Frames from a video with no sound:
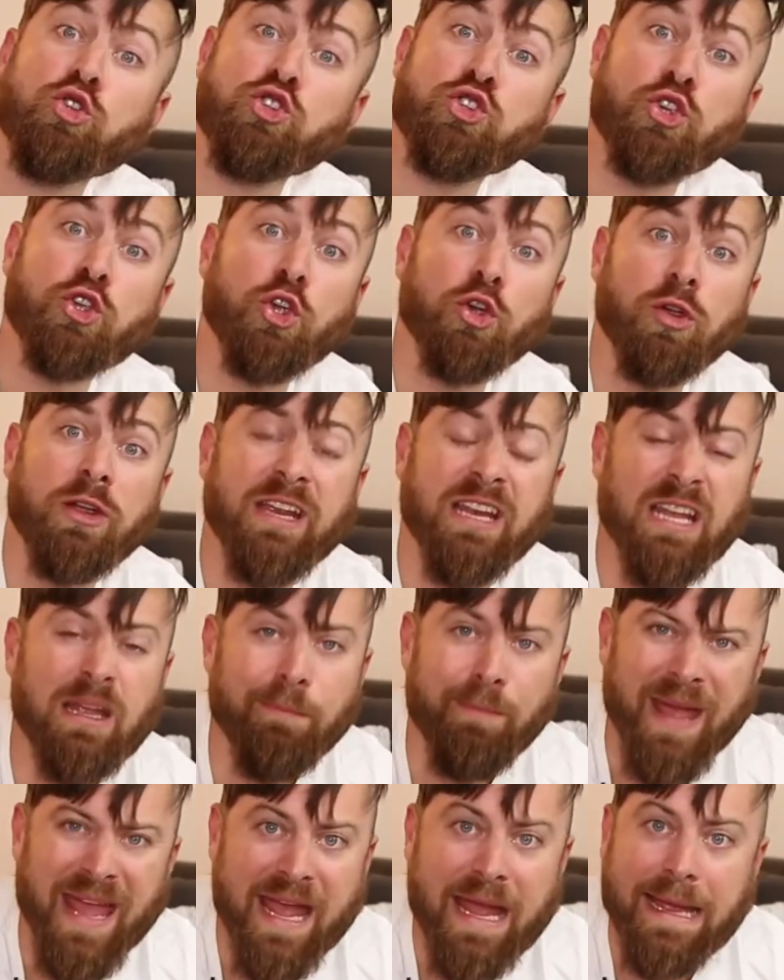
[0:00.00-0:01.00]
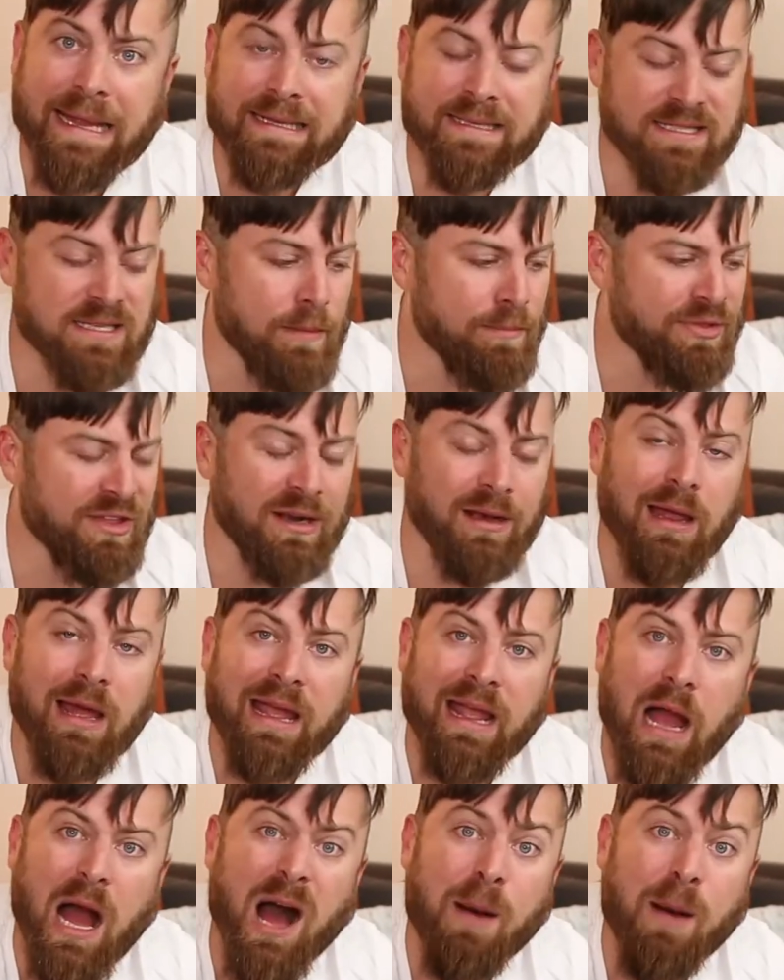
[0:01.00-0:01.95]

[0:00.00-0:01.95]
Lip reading: So you're getting paid something like